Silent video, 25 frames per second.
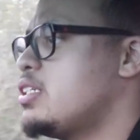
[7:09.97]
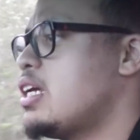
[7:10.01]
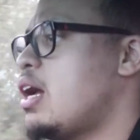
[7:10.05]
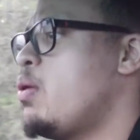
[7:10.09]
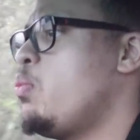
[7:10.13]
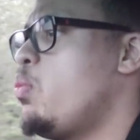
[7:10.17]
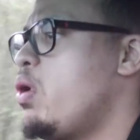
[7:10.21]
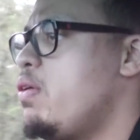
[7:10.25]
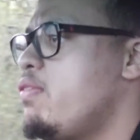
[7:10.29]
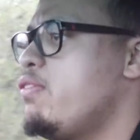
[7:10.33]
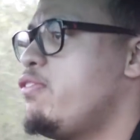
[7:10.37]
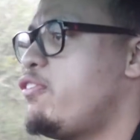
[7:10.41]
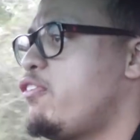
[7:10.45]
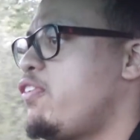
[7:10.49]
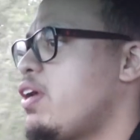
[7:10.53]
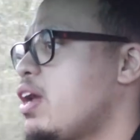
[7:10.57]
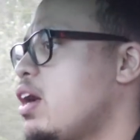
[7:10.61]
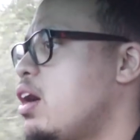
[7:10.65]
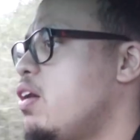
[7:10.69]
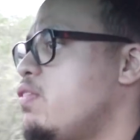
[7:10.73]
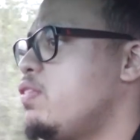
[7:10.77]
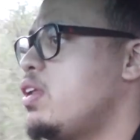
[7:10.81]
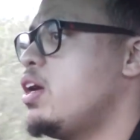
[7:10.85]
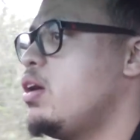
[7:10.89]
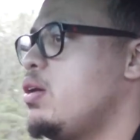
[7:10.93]
And one thing
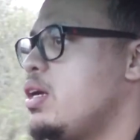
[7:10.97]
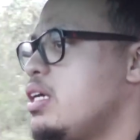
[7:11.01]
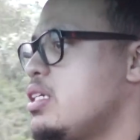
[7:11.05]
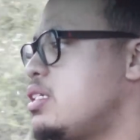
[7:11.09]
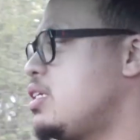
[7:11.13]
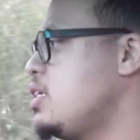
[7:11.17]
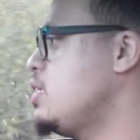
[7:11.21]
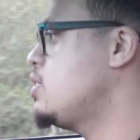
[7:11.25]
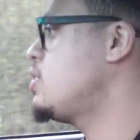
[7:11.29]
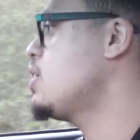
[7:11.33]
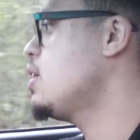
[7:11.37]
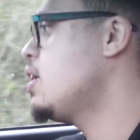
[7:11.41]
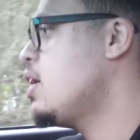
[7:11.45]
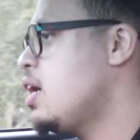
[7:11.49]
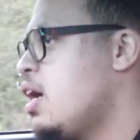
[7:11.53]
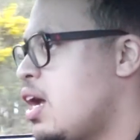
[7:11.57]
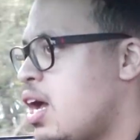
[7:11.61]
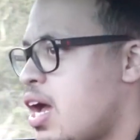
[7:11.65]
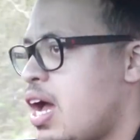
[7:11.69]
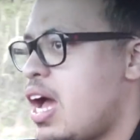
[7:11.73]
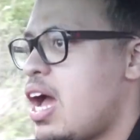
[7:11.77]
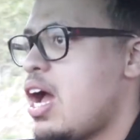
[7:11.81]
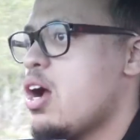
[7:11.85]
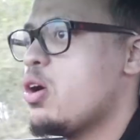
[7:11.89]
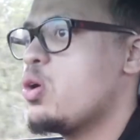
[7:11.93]
I've noticed is
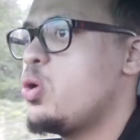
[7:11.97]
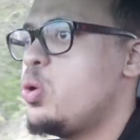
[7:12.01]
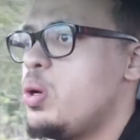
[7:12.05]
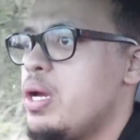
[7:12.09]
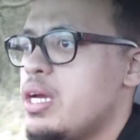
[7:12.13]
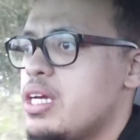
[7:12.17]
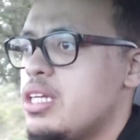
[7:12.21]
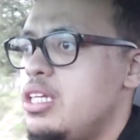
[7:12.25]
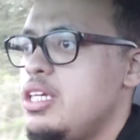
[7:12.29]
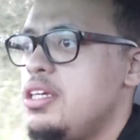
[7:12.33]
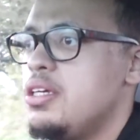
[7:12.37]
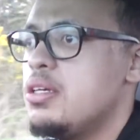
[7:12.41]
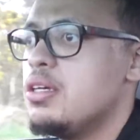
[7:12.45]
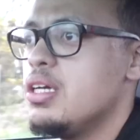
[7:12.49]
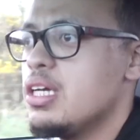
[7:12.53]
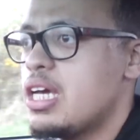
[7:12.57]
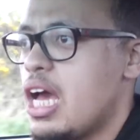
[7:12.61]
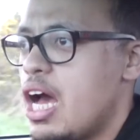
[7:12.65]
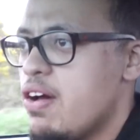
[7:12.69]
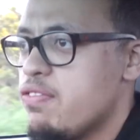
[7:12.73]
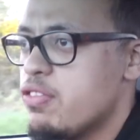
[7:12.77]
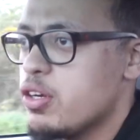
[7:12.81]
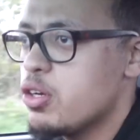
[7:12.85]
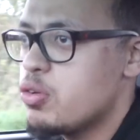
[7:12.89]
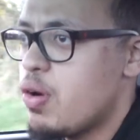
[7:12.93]
how quickly you can
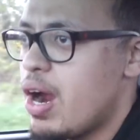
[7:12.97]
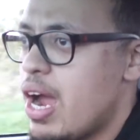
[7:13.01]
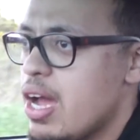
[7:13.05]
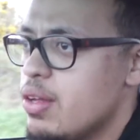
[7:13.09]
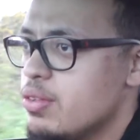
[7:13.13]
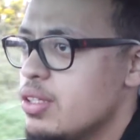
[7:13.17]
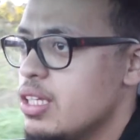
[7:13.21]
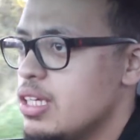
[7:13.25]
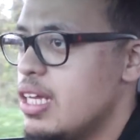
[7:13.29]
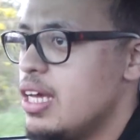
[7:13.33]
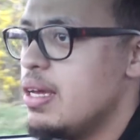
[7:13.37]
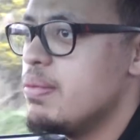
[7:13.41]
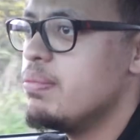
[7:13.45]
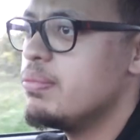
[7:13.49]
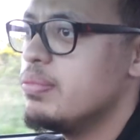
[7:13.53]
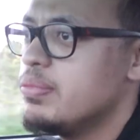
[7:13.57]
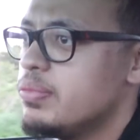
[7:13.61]
cover ground in it.